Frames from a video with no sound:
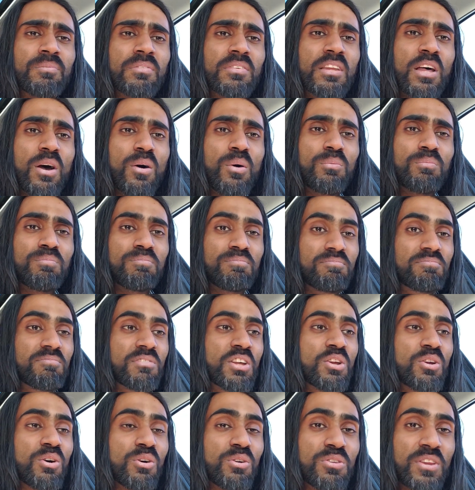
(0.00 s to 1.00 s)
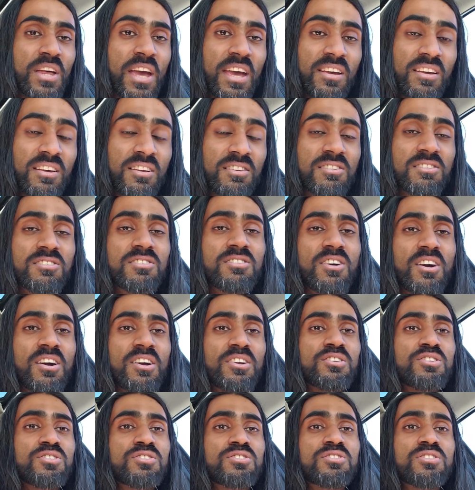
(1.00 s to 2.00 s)
that, you know, they can
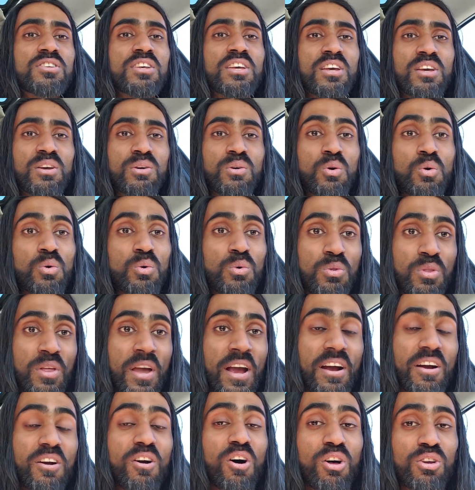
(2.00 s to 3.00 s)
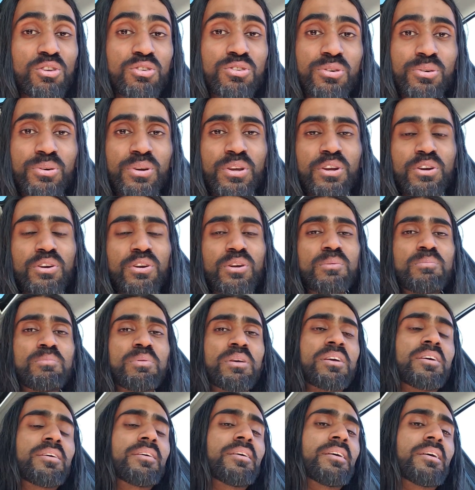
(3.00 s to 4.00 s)
start to see who they're also here to
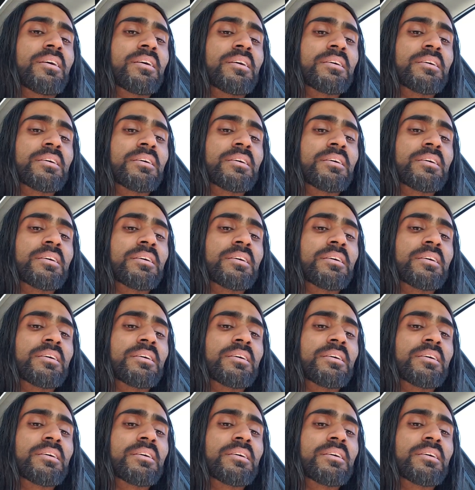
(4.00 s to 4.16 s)
be.